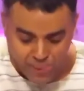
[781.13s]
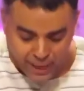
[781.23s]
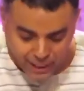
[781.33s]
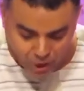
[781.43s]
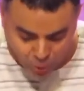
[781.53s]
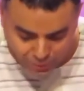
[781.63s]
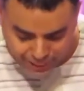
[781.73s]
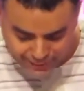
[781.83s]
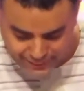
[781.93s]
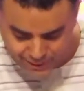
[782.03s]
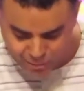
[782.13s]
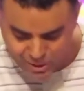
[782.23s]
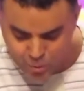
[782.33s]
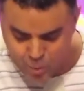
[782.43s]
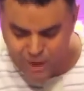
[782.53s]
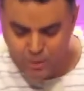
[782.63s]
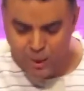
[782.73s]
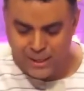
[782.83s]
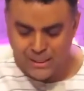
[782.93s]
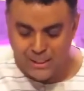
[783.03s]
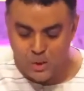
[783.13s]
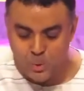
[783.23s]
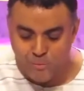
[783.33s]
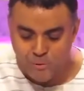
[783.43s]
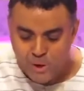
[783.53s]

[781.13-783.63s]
In Luke 13, there was a woman who had an issue of